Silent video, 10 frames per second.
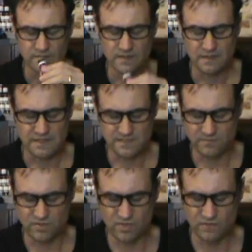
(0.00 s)
That's a
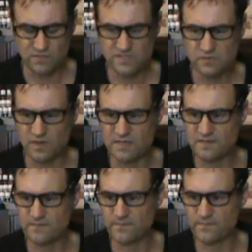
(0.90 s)
beautiful, sweet
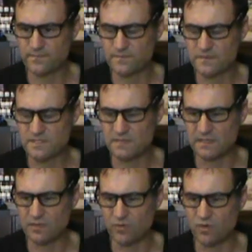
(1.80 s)

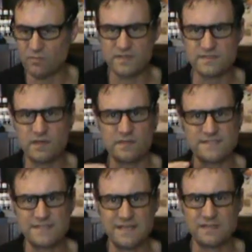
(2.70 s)
smelling oil, but it's not
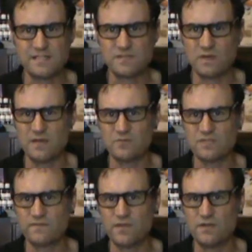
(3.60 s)
sickly sweet, which
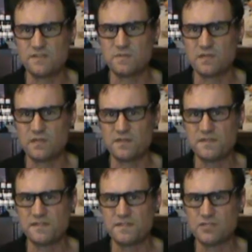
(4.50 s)
I've noticed with a lot of the
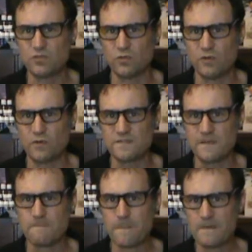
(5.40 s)
essential oils.
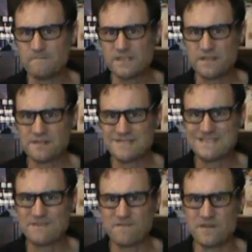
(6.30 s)
Something that's
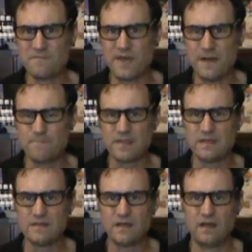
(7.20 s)
different about
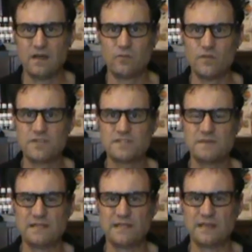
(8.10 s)
when you're
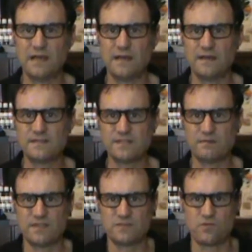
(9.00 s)
smelling
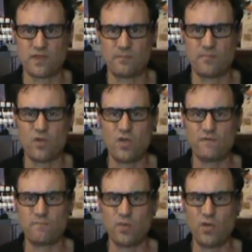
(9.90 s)
someone that's wearing a
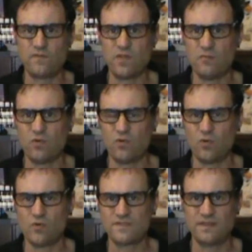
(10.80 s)
perfume
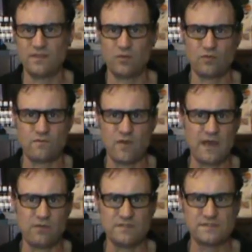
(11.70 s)
or a
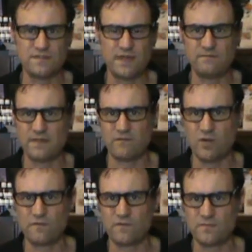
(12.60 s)
fragrance that they've
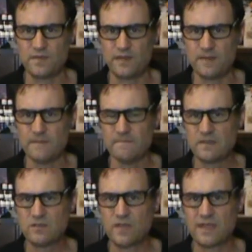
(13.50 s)
got from the
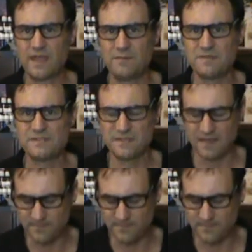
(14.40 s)
chemist,